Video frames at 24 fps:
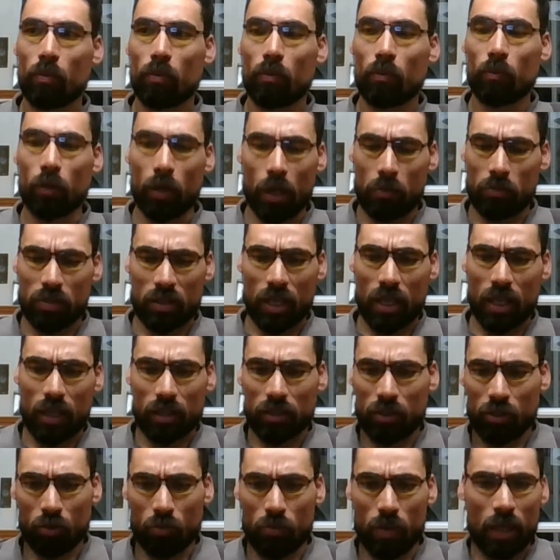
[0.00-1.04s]
What I'm saying
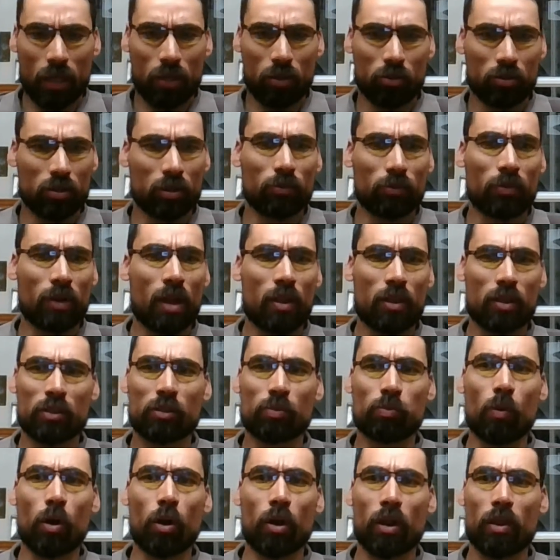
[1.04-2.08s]
is you make yourself rather
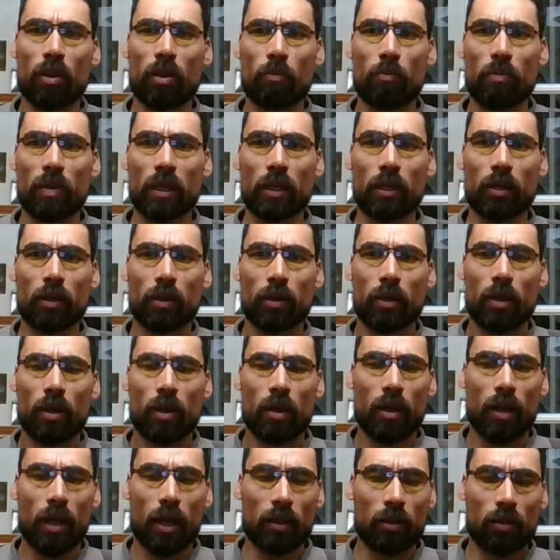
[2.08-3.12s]
smaller than bigger.
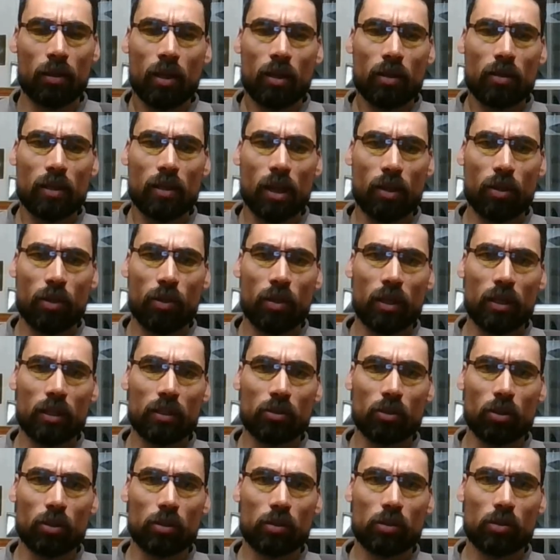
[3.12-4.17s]
And the other thing is
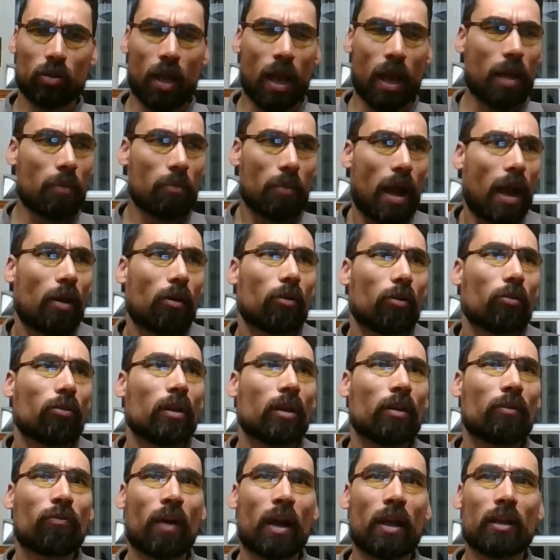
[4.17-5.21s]
also, I already
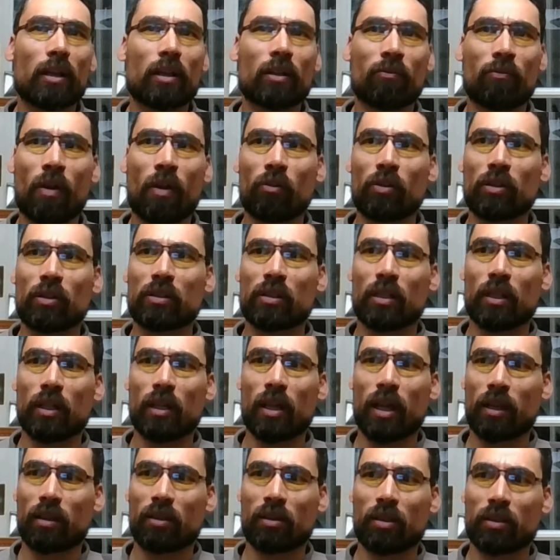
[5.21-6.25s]
find it very silly,
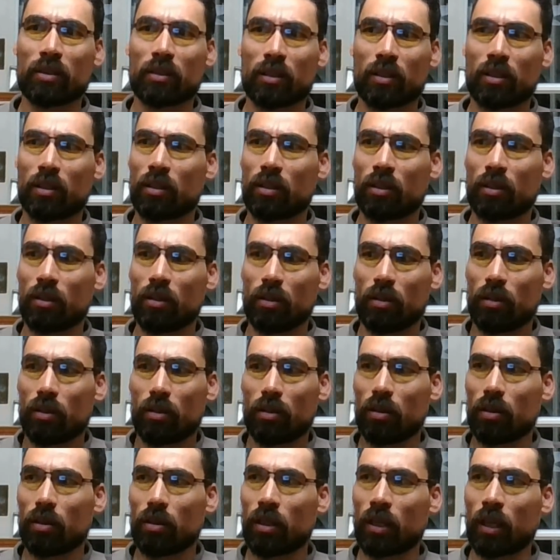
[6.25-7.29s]
like this
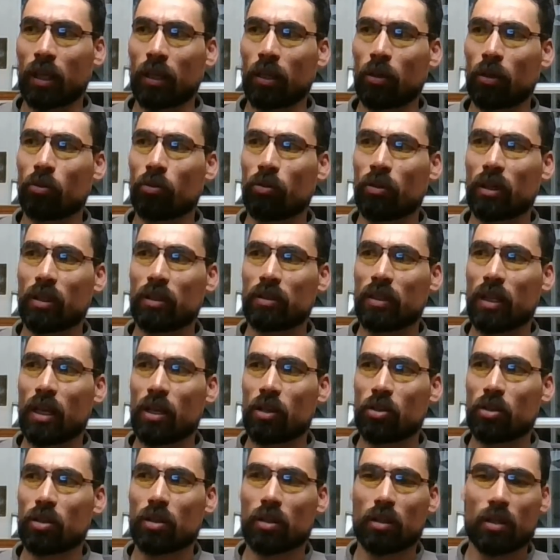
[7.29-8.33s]

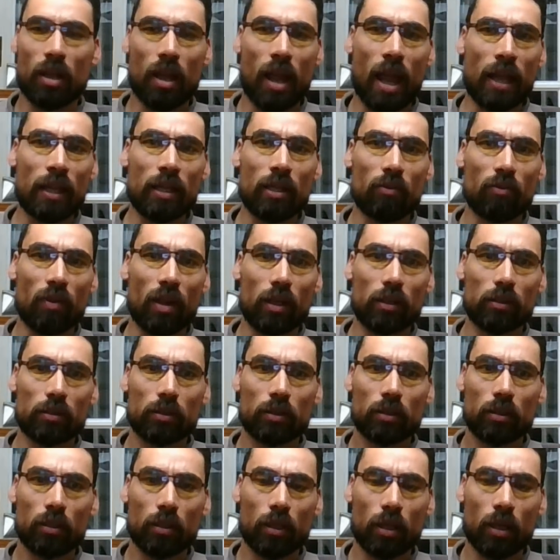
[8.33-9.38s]
categorization anyways.
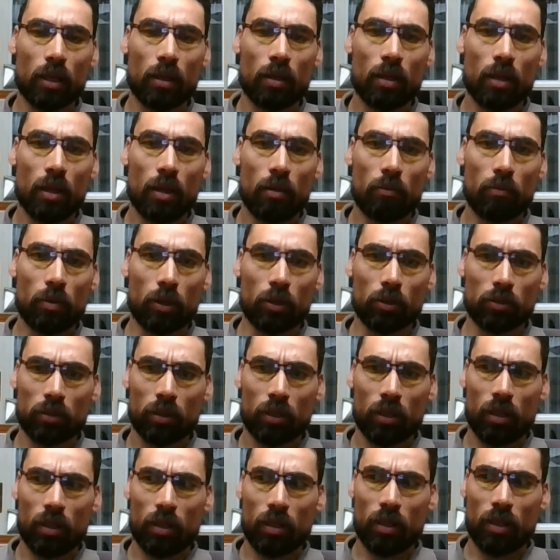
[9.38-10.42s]
Yeah, because
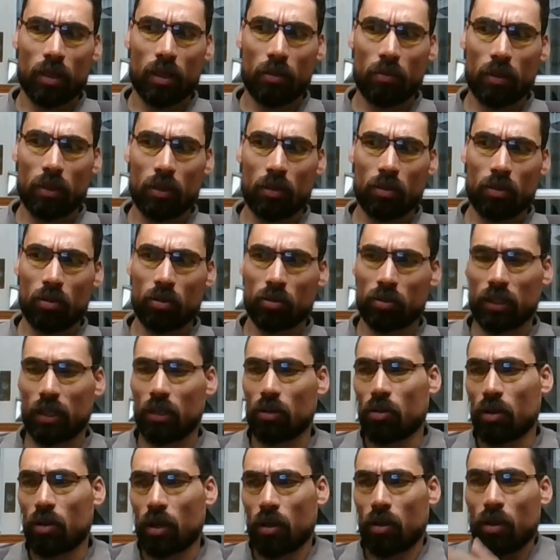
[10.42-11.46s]
I mean, you're saying,
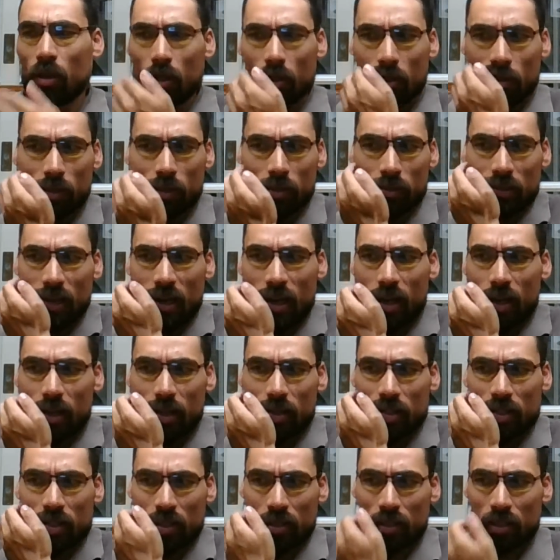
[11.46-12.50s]
okay, this guy
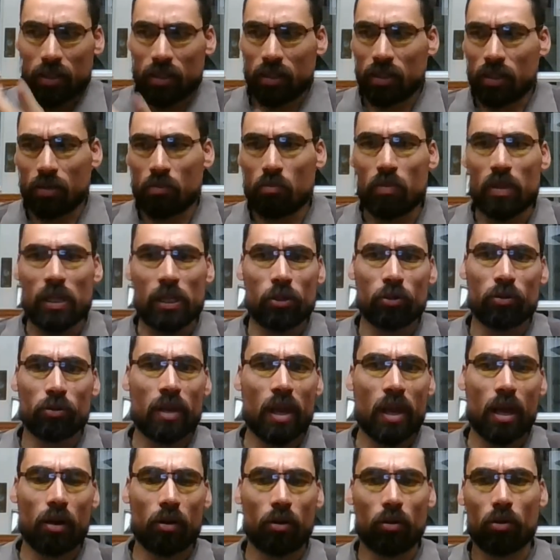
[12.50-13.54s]
is a
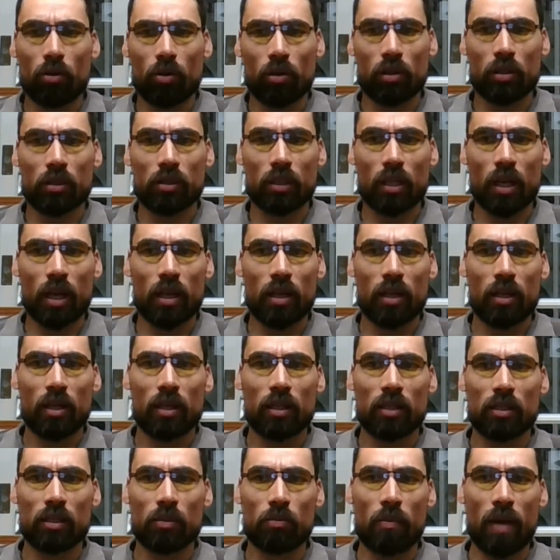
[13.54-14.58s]
millionaire or this guy
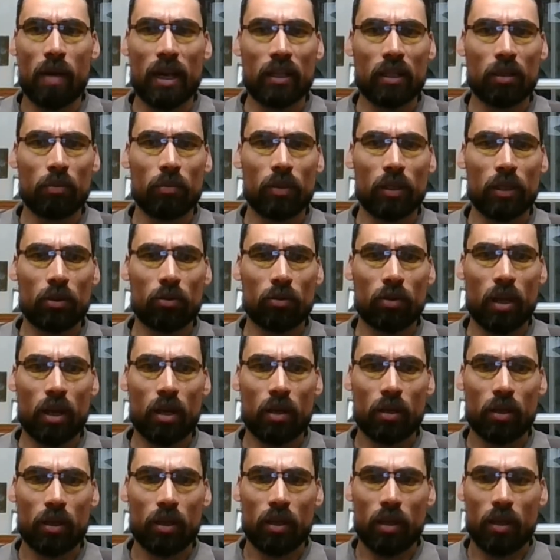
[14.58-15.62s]
is a multimillionaire.
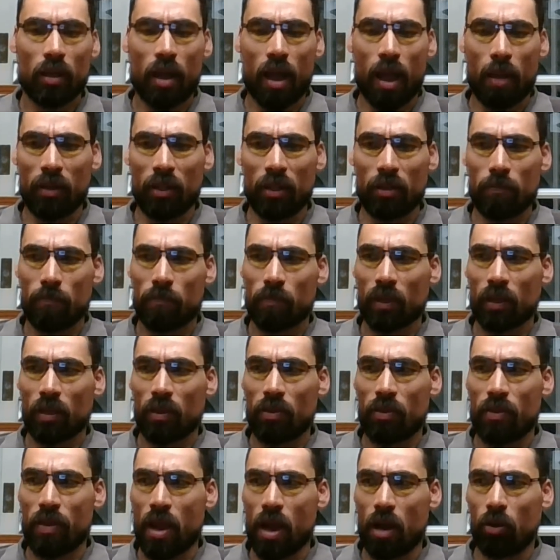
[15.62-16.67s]
I mean,
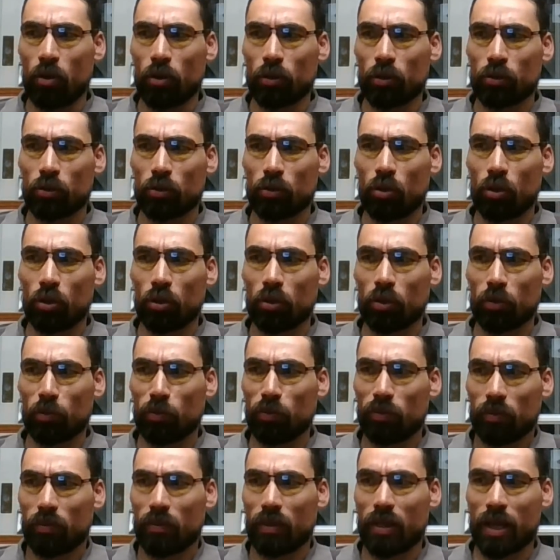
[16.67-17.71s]
they are also not
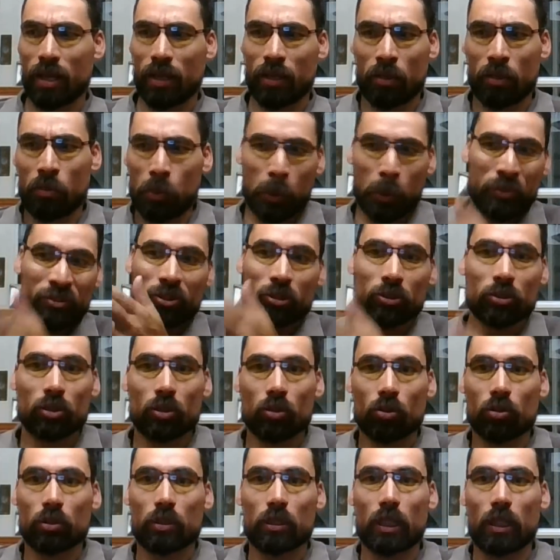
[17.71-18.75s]
like, you also
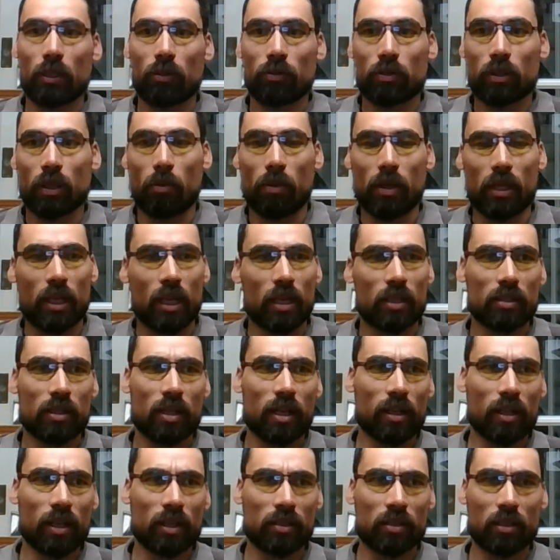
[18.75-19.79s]
don't say if somebody has
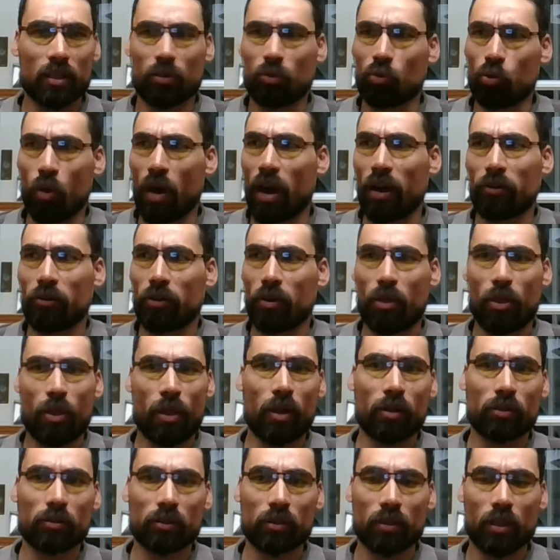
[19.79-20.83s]
like, let's say
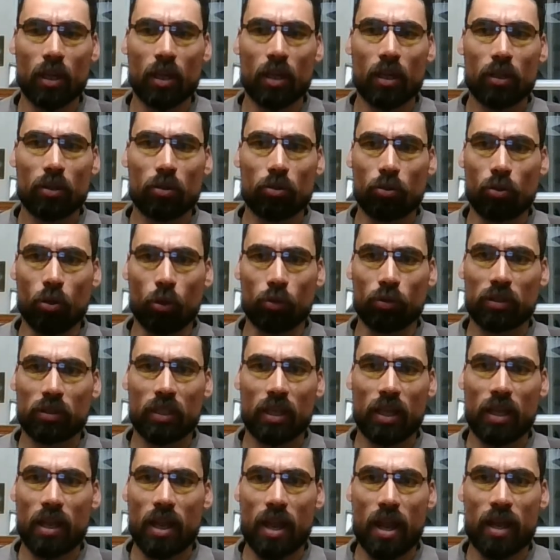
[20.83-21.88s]
200,000, you don't
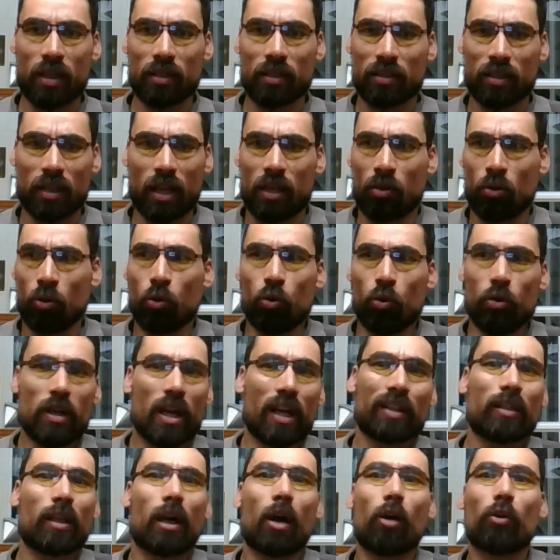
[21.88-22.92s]
say erst ein
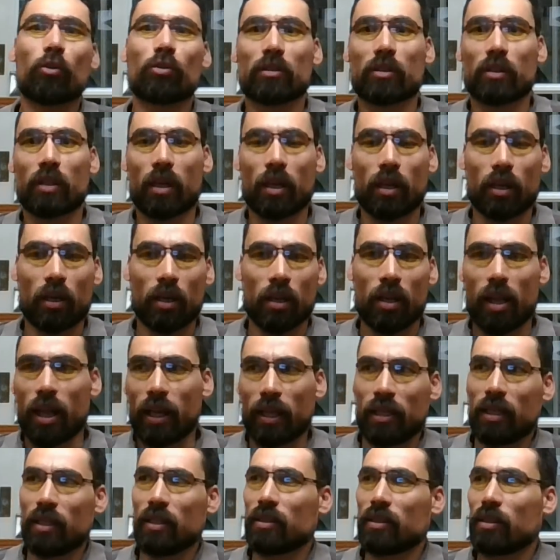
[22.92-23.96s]
100,000 there, like
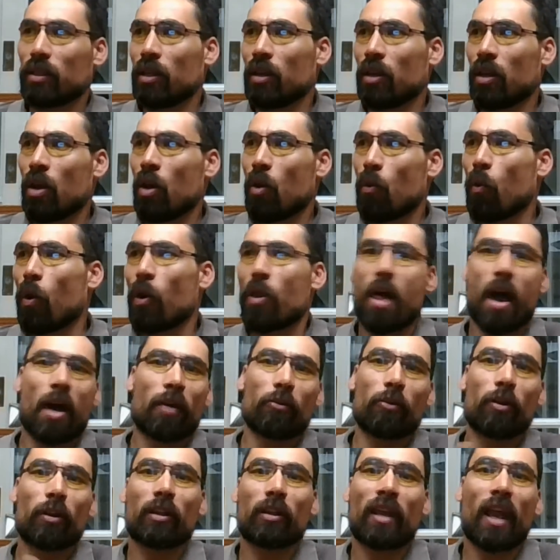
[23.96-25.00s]
he's a
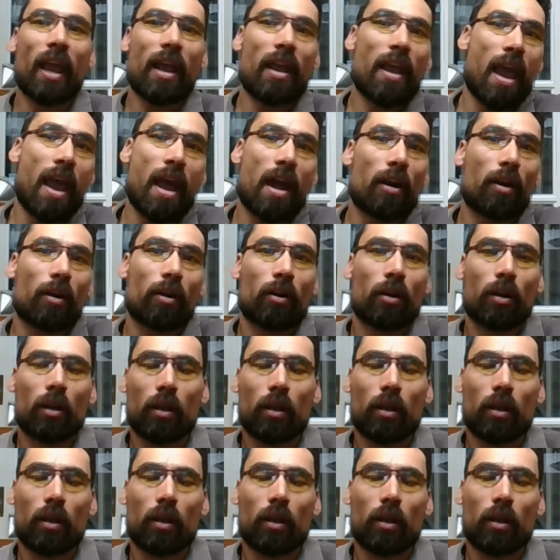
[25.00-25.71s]
100K heir.